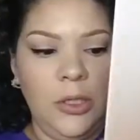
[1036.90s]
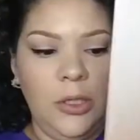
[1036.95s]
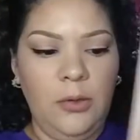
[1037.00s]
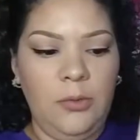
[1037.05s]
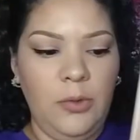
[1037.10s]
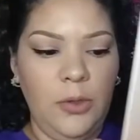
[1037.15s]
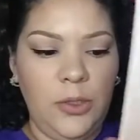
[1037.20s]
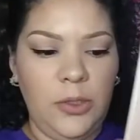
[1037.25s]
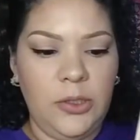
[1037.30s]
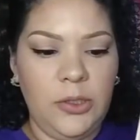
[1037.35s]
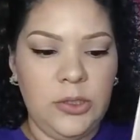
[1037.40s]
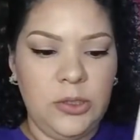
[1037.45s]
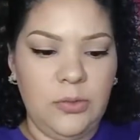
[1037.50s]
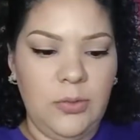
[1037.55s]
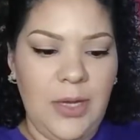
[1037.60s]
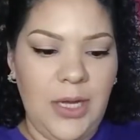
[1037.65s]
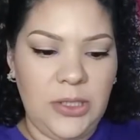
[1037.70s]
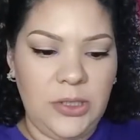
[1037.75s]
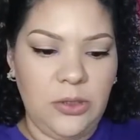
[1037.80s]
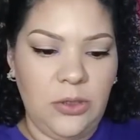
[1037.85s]
And we're going to
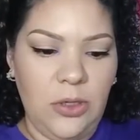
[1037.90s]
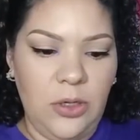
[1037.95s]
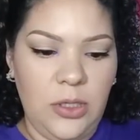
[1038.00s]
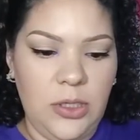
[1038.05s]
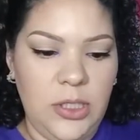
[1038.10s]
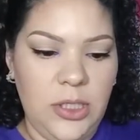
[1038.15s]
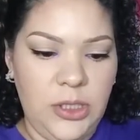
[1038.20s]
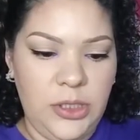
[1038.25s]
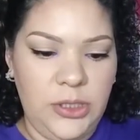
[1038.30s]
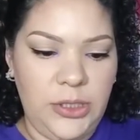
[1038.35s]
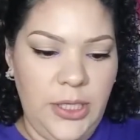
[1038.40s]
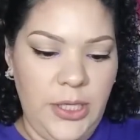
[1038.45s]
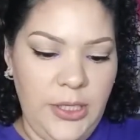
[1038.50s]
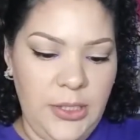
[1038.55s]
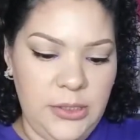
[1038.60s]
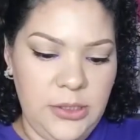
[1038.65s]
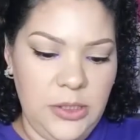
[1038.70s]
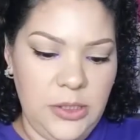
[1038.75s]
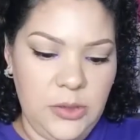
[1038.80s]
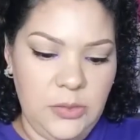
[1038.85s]
swatch all these
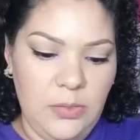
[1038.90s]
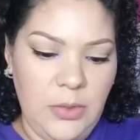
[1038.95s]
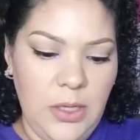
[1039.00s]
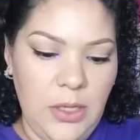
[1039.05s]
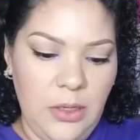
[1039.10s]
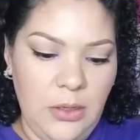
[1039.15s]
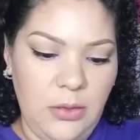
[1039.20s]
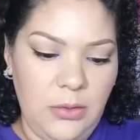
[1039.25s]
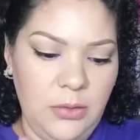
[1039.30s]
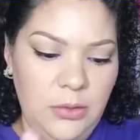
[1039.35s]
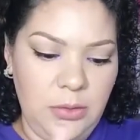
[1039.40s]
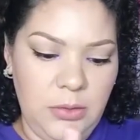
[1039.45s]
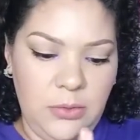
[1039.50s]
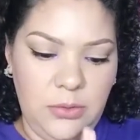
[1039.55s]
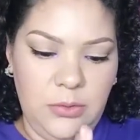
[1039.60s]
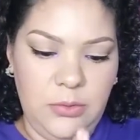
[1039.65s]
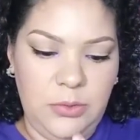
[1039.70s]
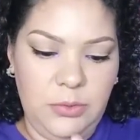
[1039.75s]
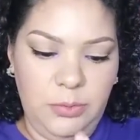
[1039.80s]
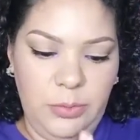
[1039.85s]
shades as well.
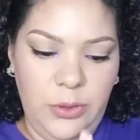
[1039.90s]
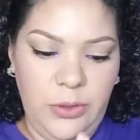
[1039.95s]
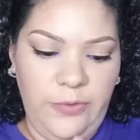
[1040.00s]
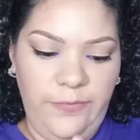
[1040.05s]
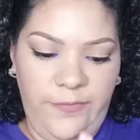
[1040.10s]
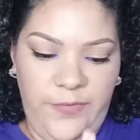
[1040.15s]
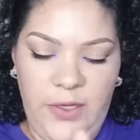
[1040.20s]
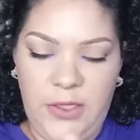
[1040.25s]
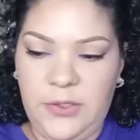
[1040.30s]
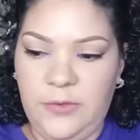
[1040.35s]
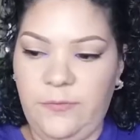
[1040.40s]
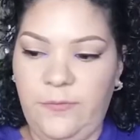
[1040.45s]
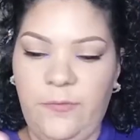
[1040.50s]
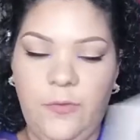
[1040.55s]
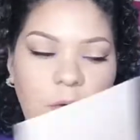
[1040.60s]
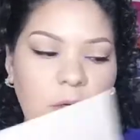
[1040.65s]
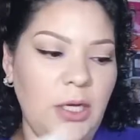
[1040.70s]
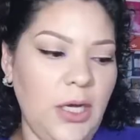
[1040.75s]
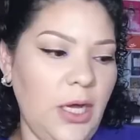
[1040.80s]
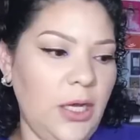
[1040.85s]
Perfect.
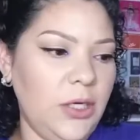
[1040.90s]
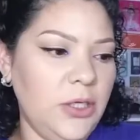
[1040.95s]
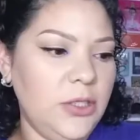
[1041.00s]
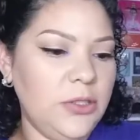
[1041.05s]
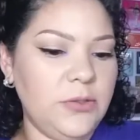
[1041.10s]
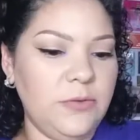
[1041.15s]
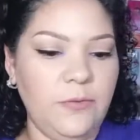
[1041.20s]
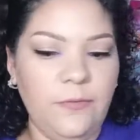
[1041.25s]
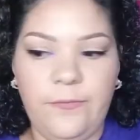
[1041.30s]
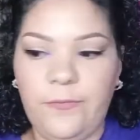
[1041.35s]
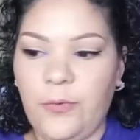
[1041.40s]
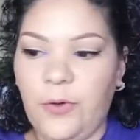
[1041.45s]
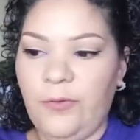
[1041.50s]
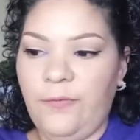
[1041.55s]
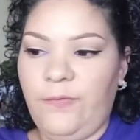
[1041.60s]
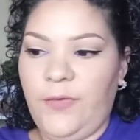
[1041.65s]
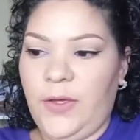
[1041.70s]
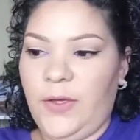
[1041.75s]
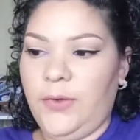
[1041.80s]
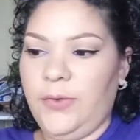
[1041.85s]
4 colors for 4
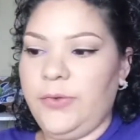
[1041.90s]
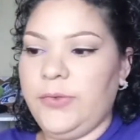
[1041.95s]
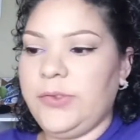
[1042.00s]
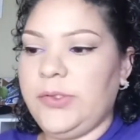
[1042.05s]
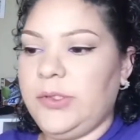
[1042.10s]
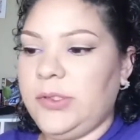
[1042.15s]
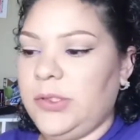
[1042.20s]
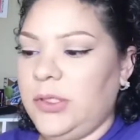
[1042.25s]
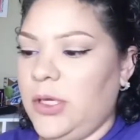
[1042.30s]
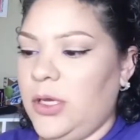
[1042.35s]
fingers.